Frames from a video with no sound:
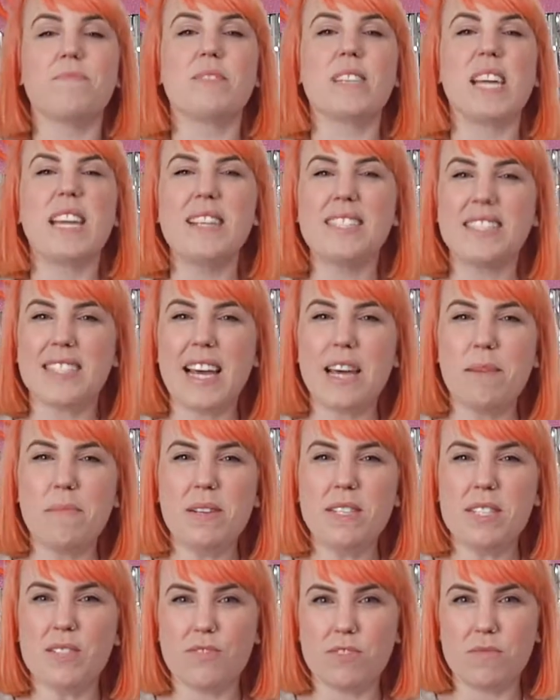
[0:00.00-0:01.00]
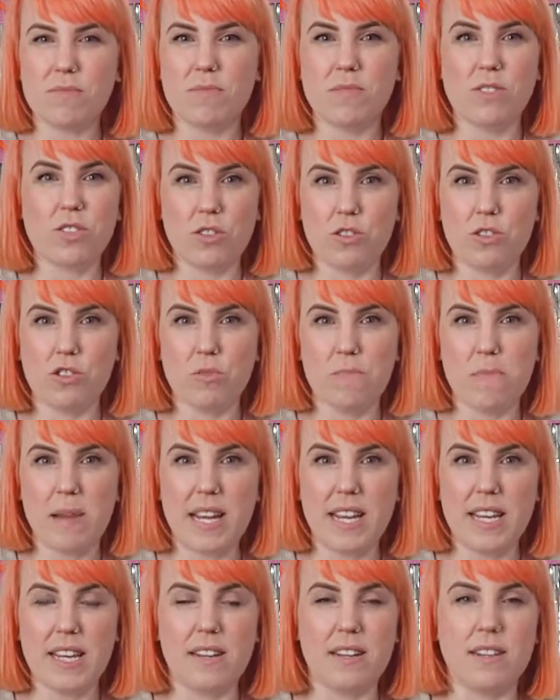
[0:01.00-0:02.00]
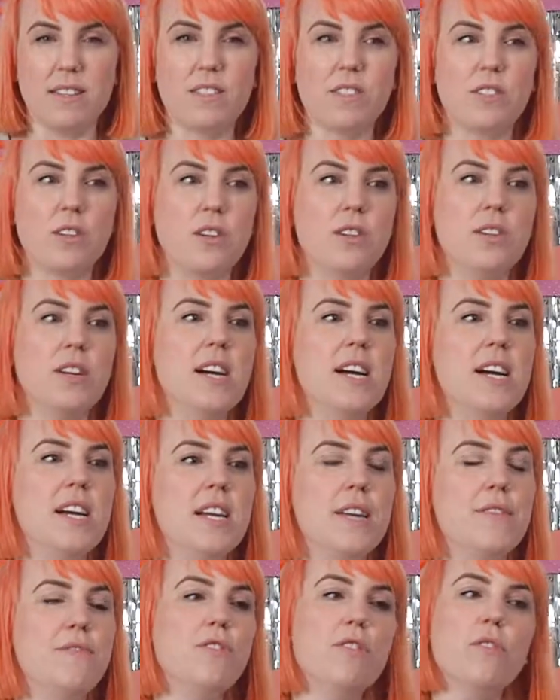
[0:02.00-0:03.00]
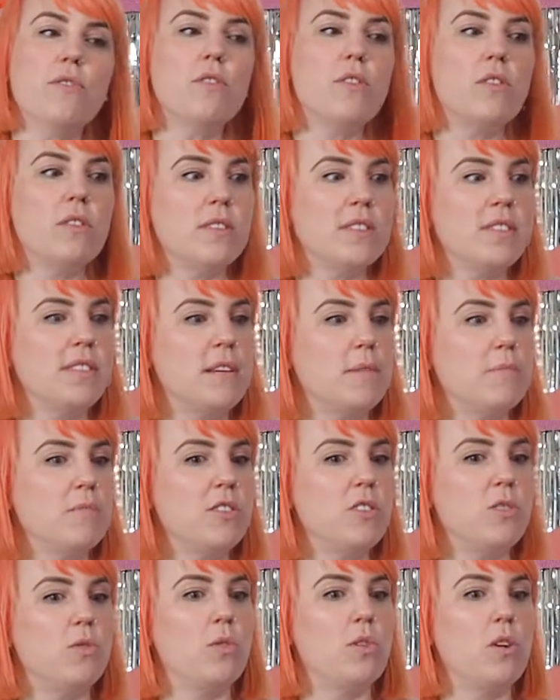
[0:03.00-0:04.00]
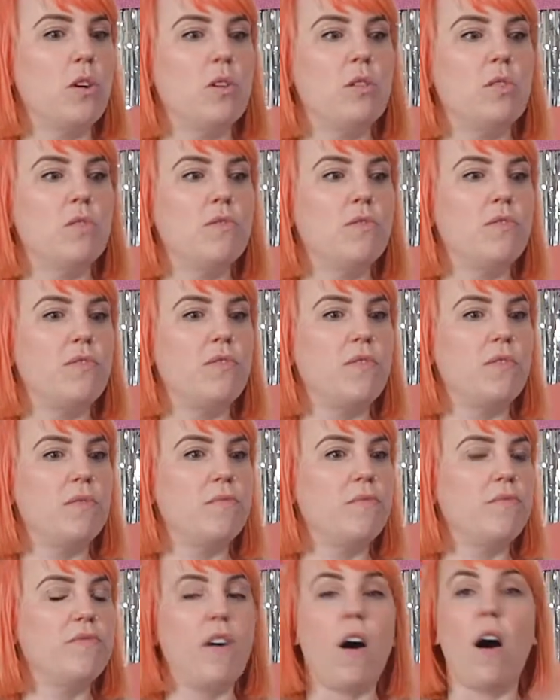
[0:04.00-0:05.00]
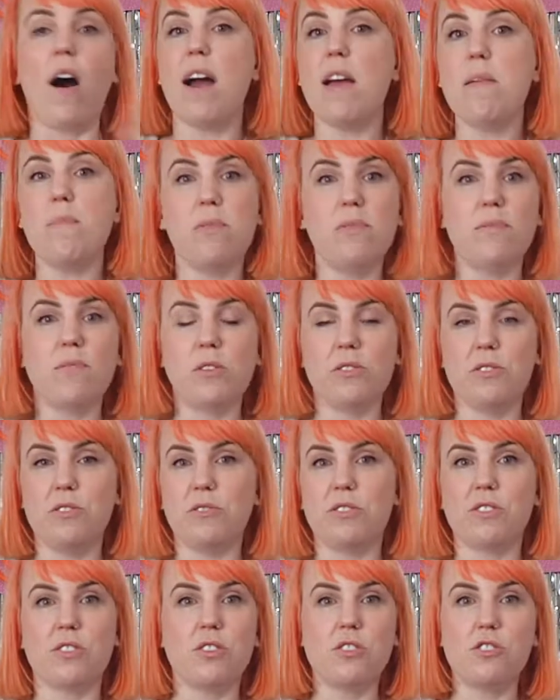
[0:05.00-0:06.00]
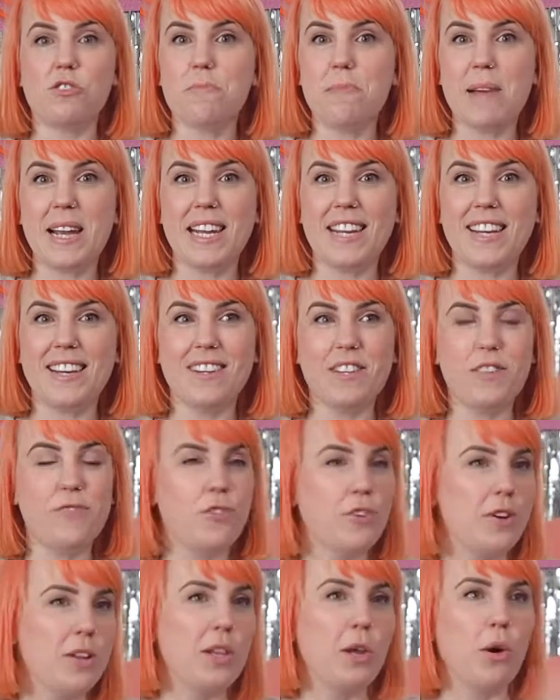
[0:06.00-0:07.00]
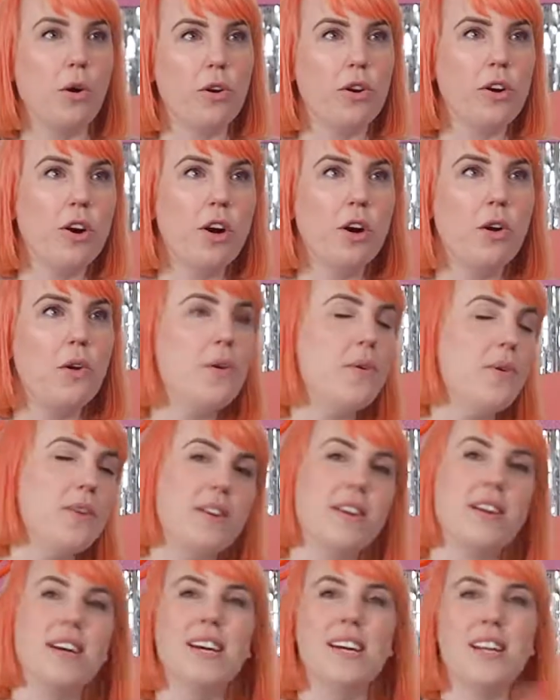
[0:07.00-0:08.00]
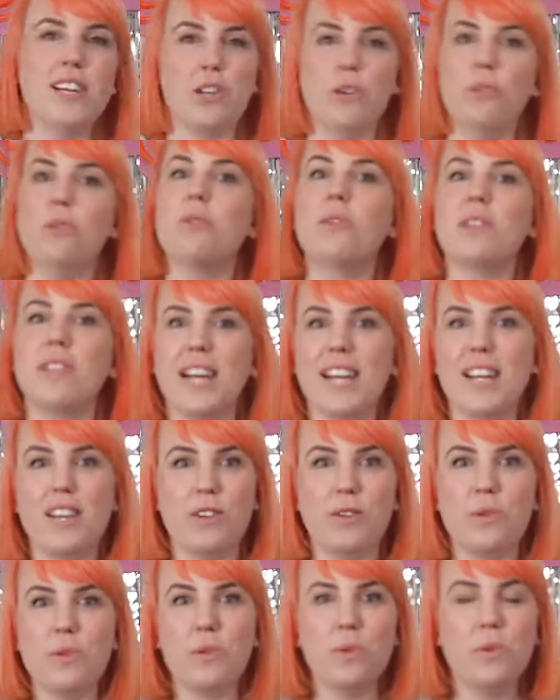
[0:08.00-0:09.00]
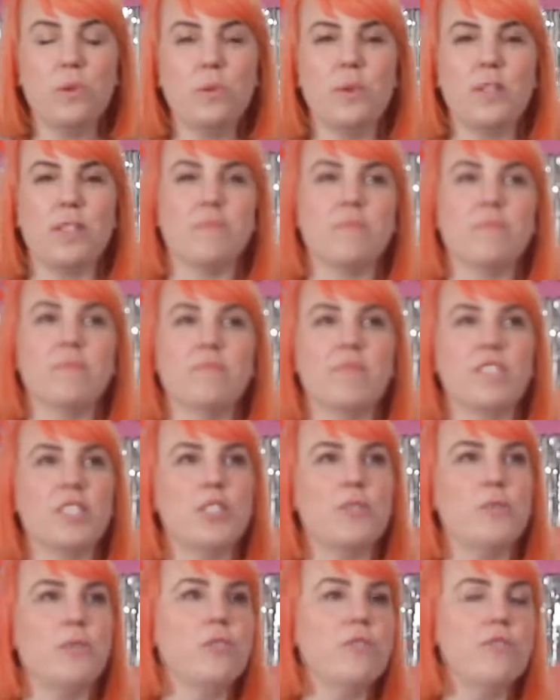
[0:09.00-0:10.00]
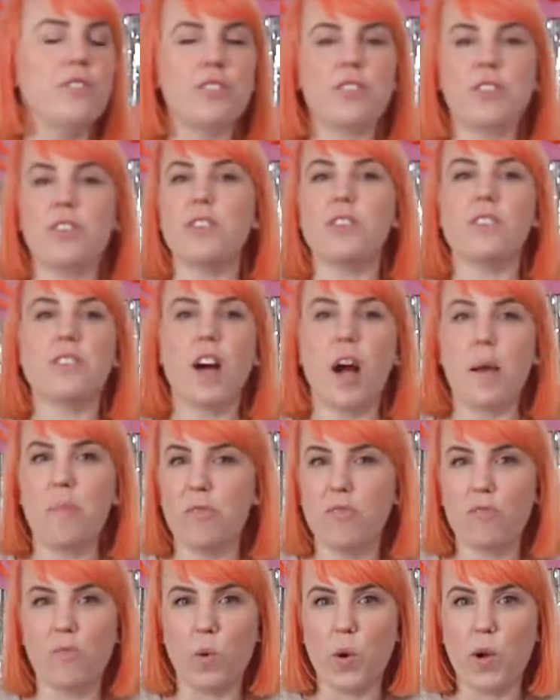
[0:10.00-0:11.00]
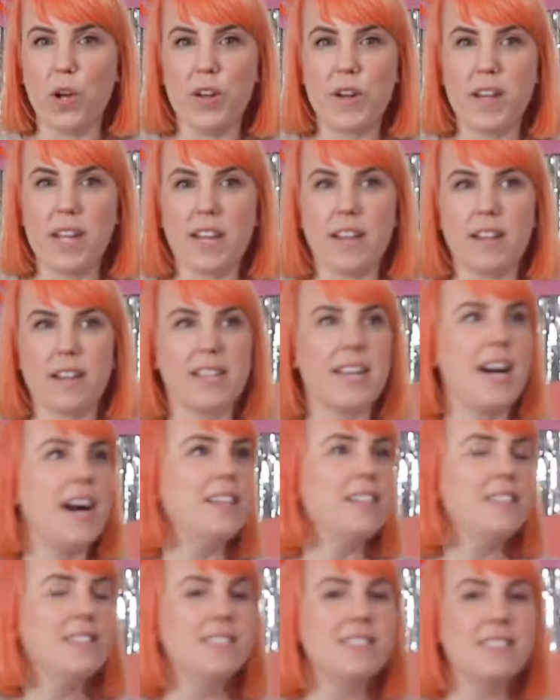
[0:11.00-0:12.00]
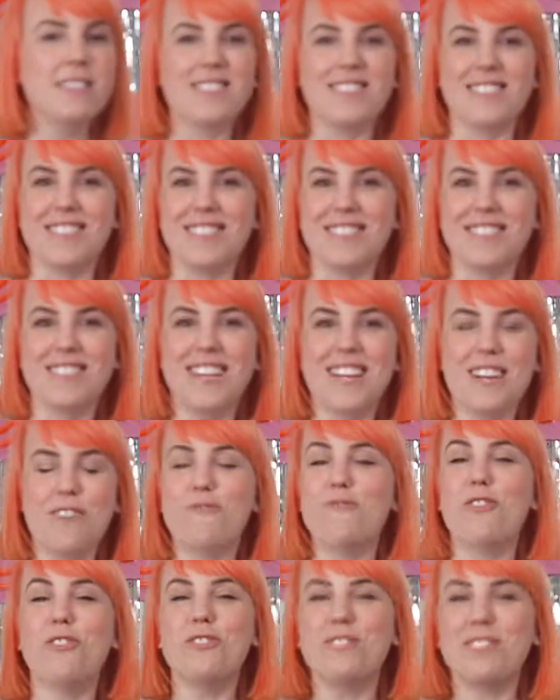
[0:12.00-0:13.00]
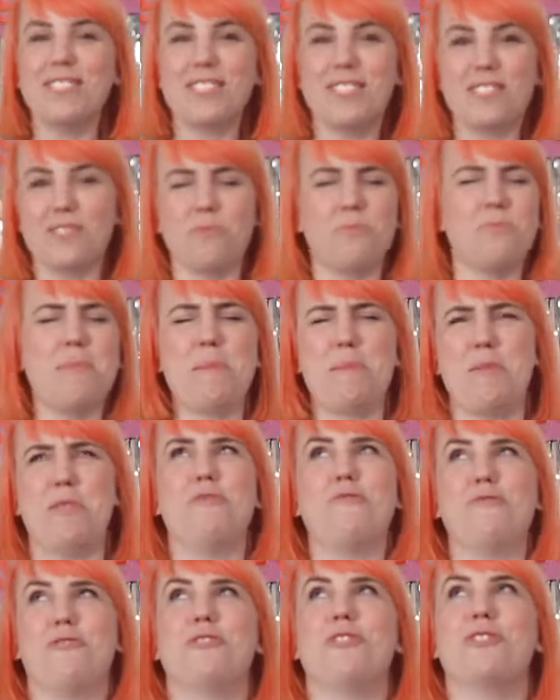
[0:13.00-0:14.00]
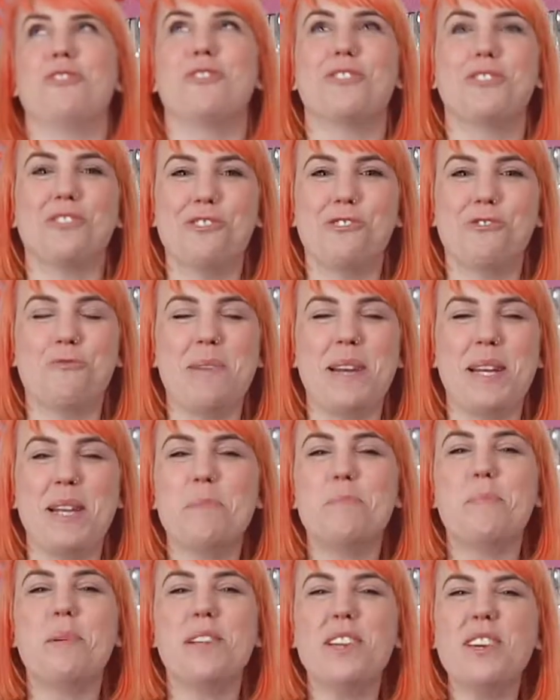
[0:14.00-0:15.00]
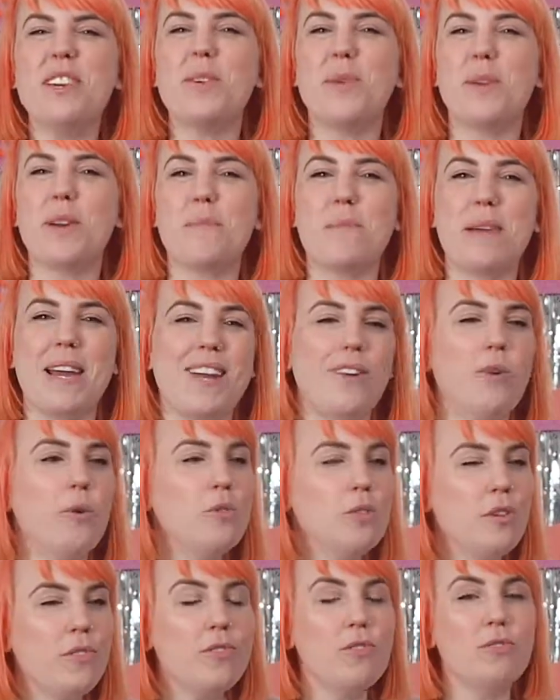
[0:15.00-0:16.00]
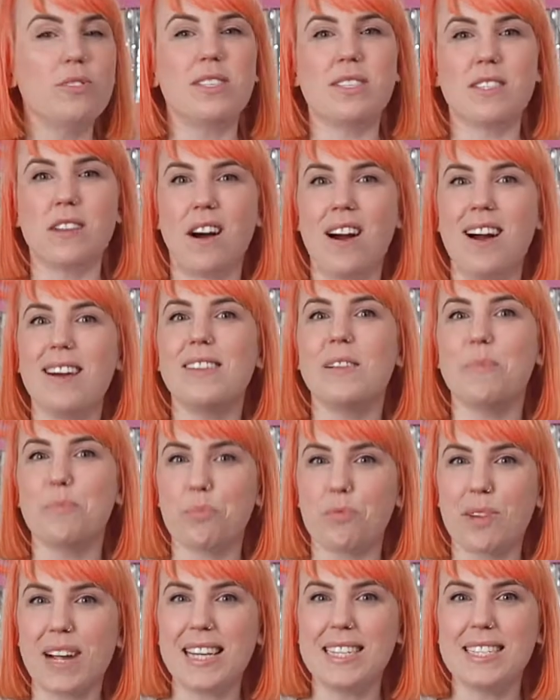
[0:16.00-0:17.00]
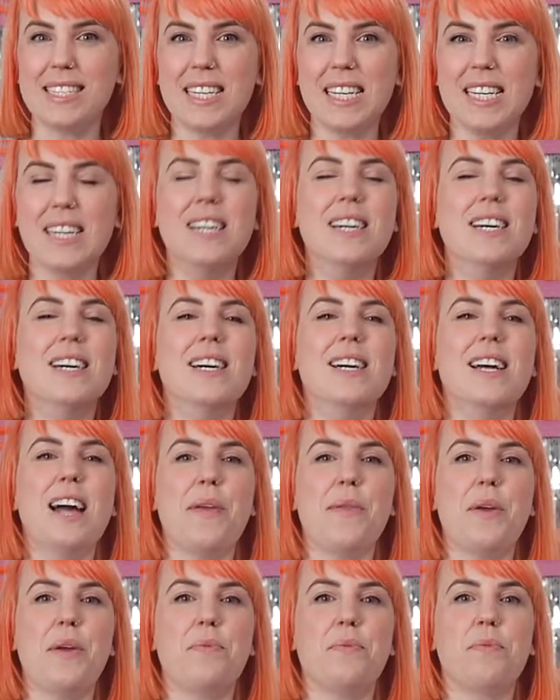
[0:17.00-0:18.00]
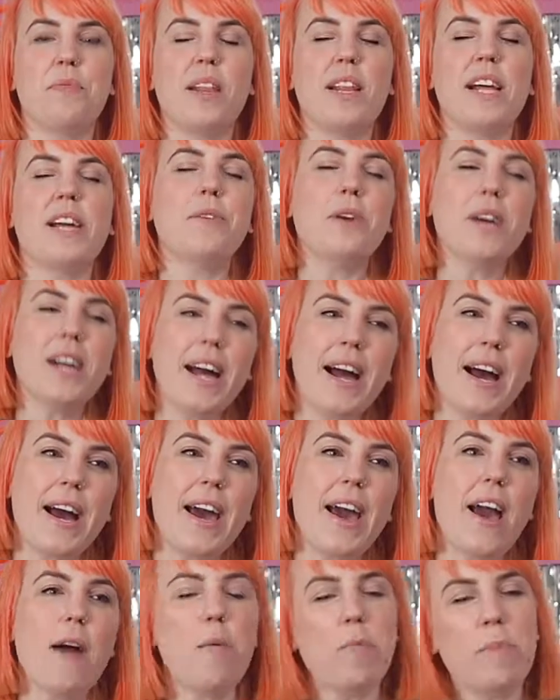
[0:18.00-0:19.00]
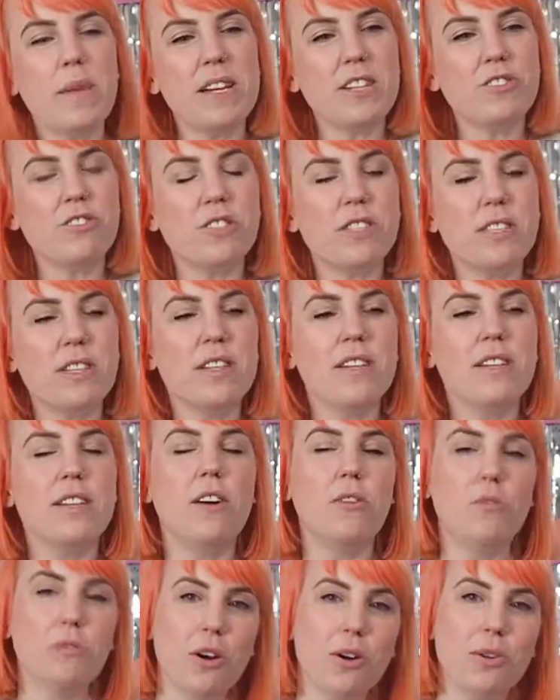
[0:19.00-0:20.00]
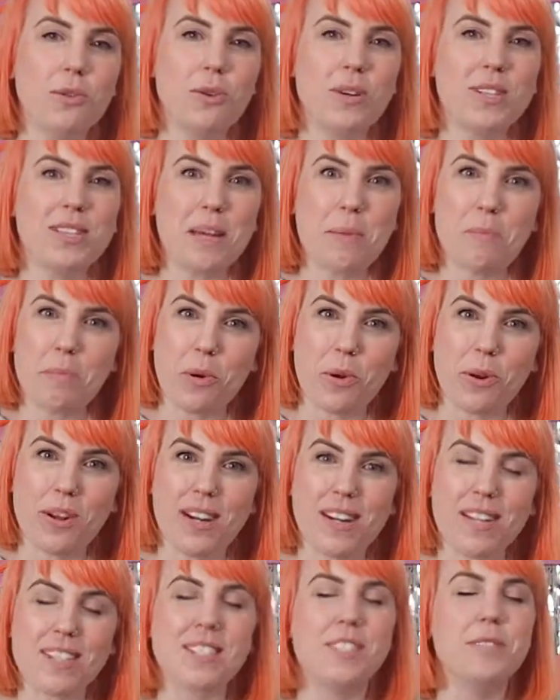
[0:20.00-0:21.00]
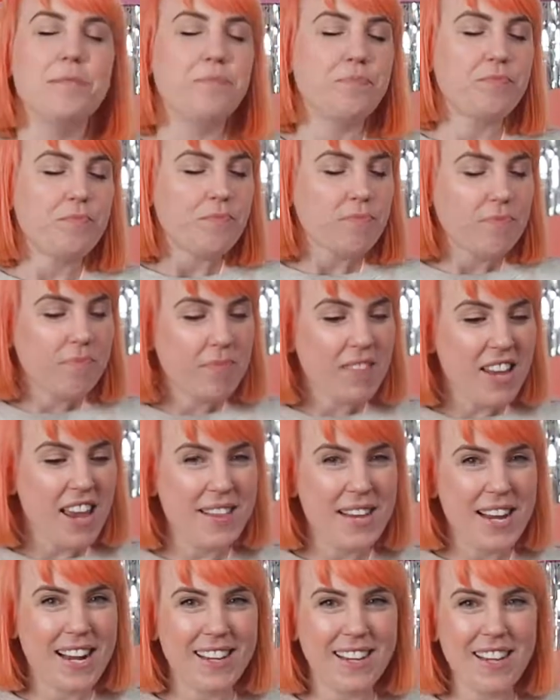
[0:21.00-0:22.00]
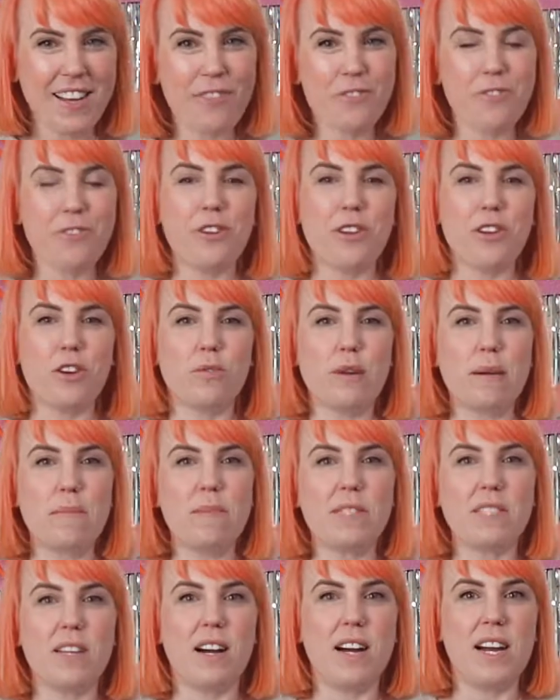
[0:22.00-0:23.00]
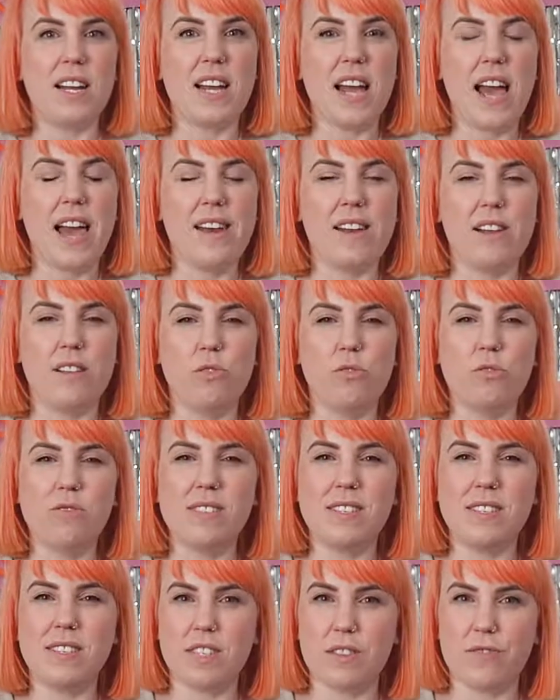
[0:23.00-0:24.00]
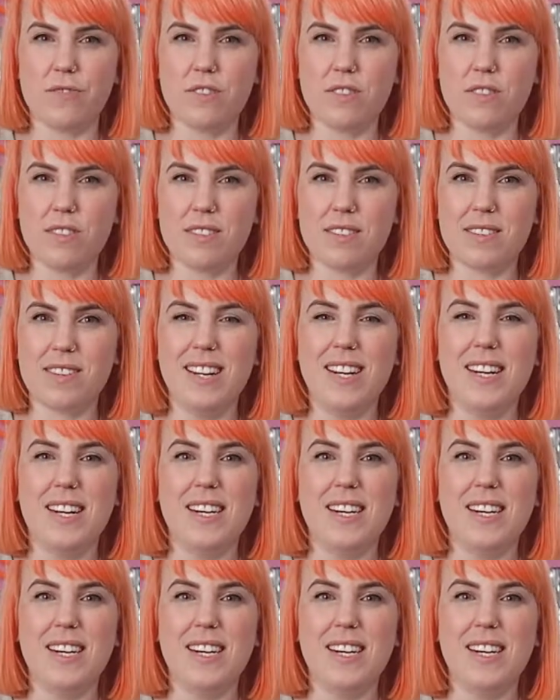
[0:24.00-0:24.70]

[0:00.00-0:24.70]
And the same is from social media. So if you've got some sort of vibe on your social media, you've got a logo and you look like you and you use certain type of wording and colors and fonts, or maybe not fonts on social media, but you know what I mean, all of your style and branding, and then they're like, okay, I'm a bit interested, I'll go look at their product, and they click through to your website and it looks different.